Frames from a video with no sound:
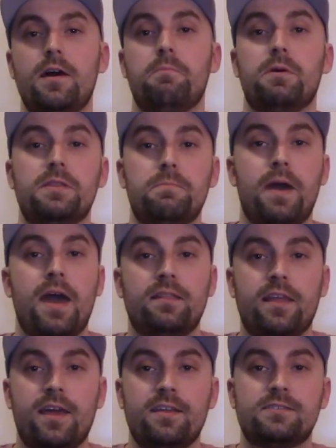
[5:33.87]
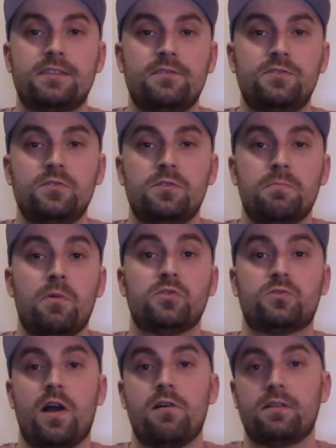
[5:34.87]
But the Badlands gives you the most
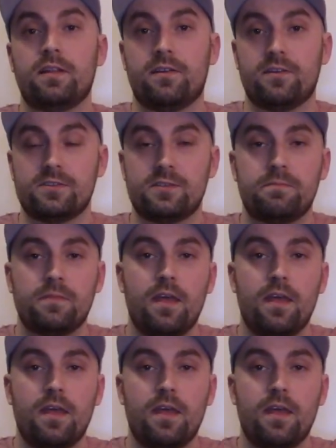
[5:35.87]
ground clearance.